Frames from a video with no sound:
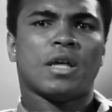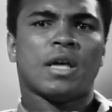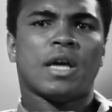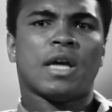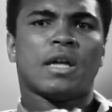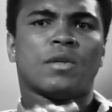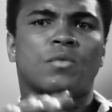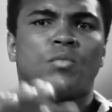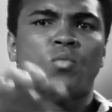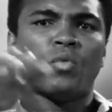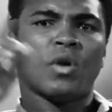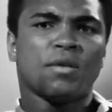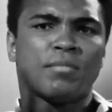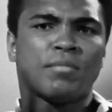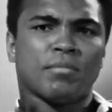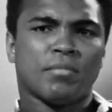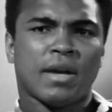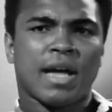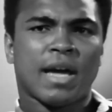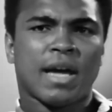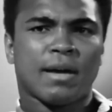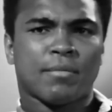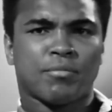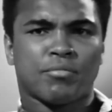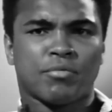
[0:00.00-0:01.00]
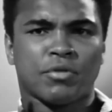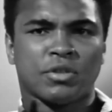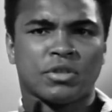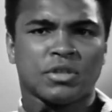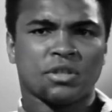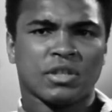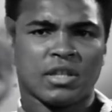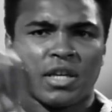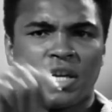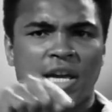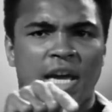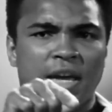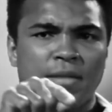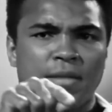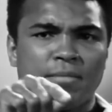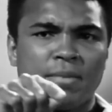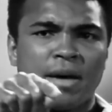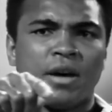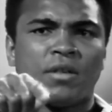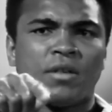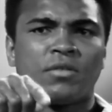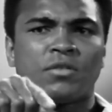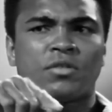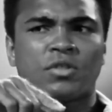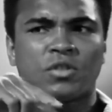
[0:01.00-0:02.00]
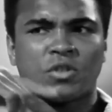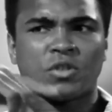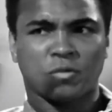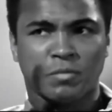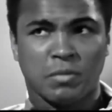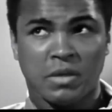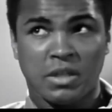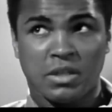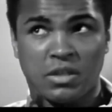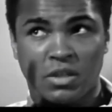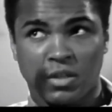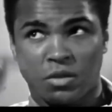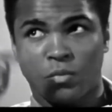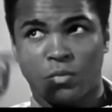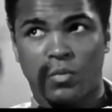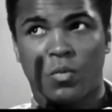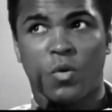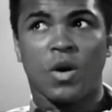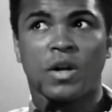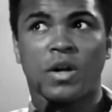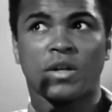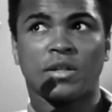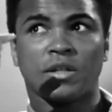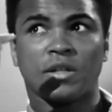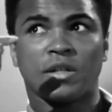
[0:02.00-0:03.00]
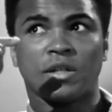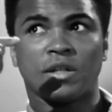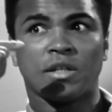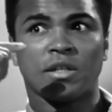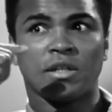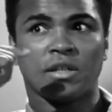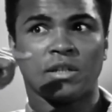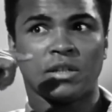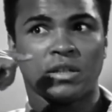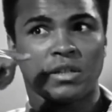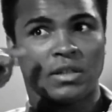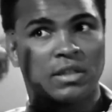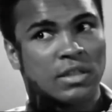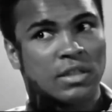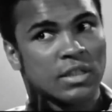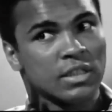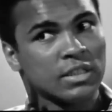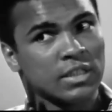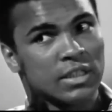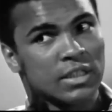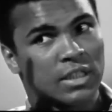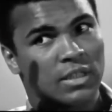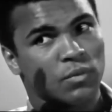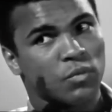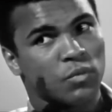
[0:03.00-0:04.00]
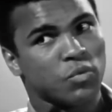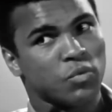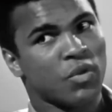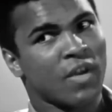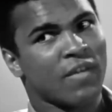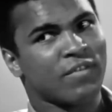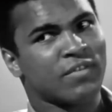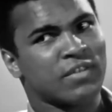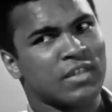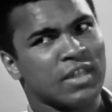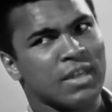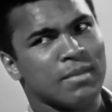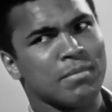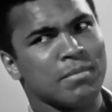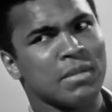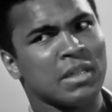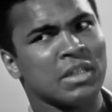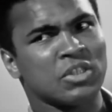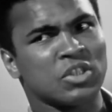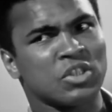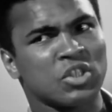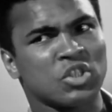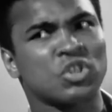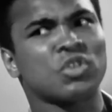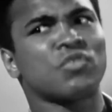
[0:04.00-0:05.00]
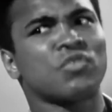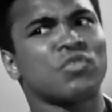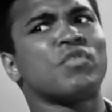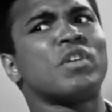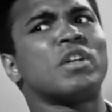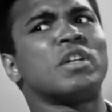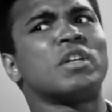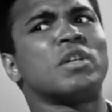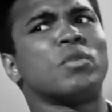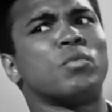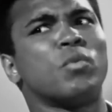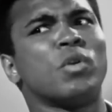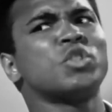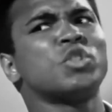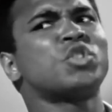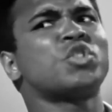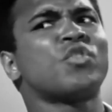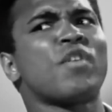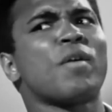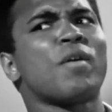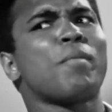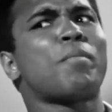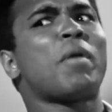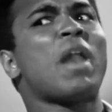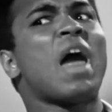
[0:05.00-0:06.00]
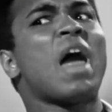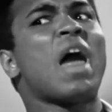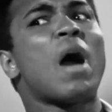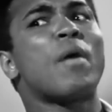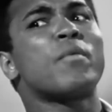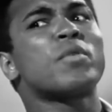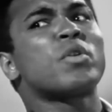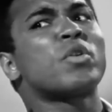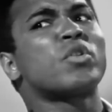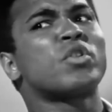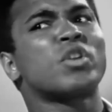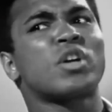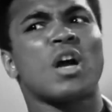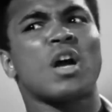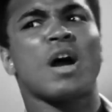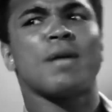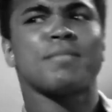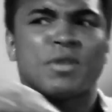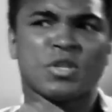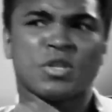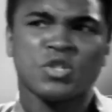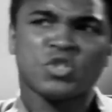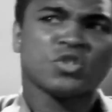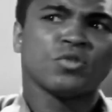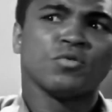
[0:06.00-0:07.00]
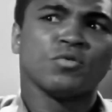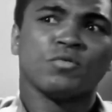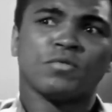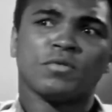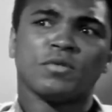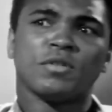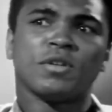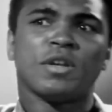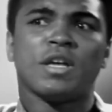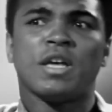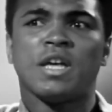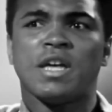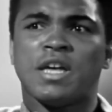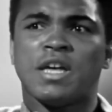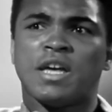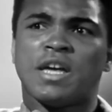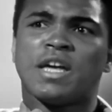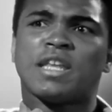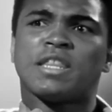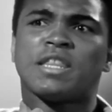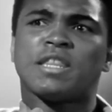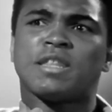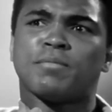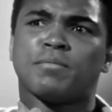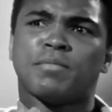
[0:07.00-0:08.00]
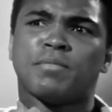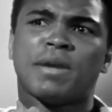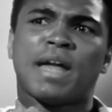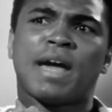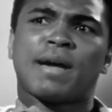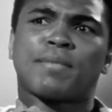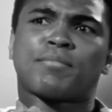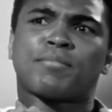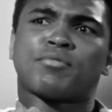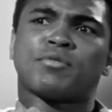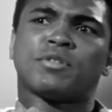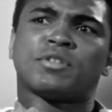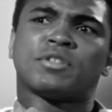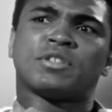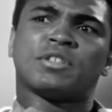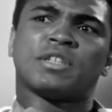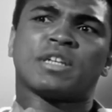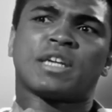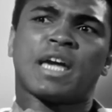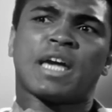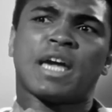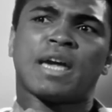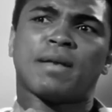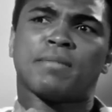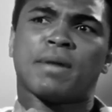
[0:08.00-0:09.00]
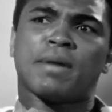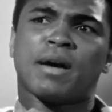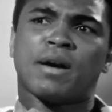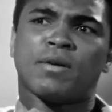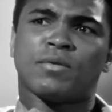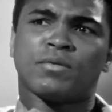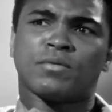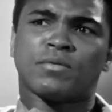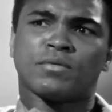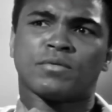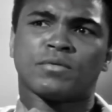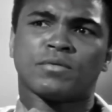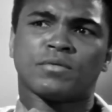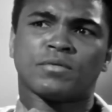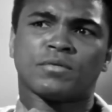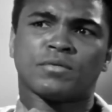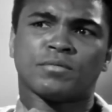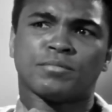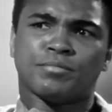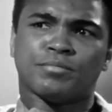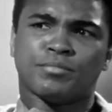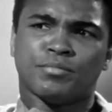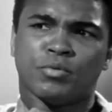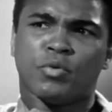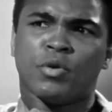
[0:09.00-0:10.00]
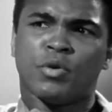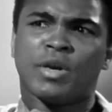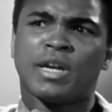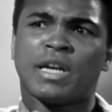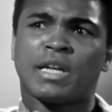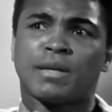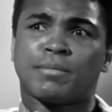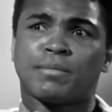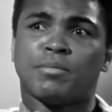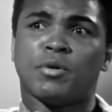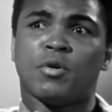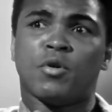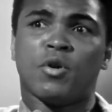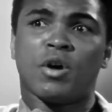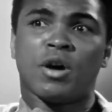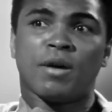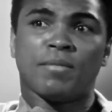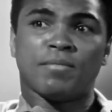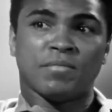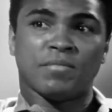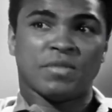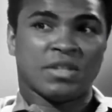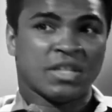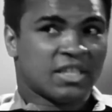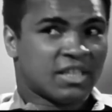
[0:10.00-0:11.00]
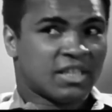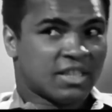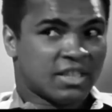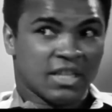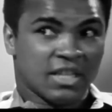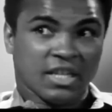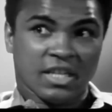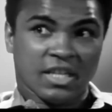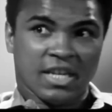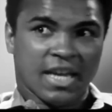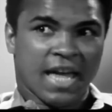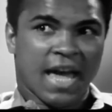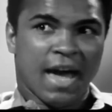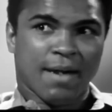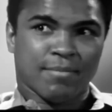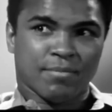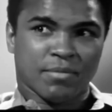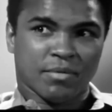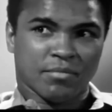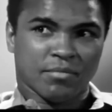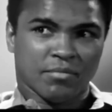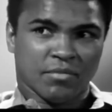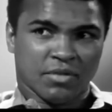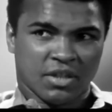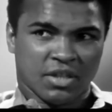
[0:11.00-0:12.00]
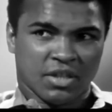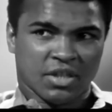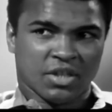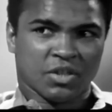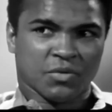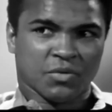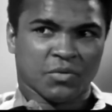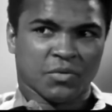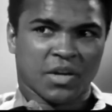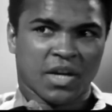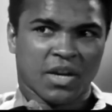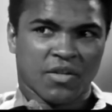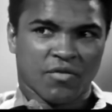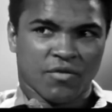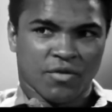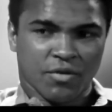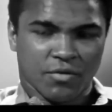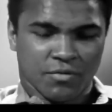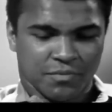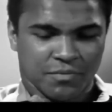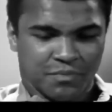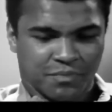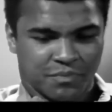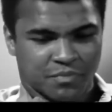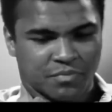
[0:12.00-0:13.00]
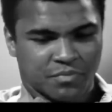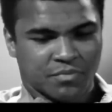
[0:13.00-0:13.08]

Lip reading: And one black prisoner came out to speak to the warden, and he said, you have 10 minutes to surrender. What's your reply? Are we going to come in shooting? And the black prisoner came out, poetic poem. This didn't happen, but this is what I wrote.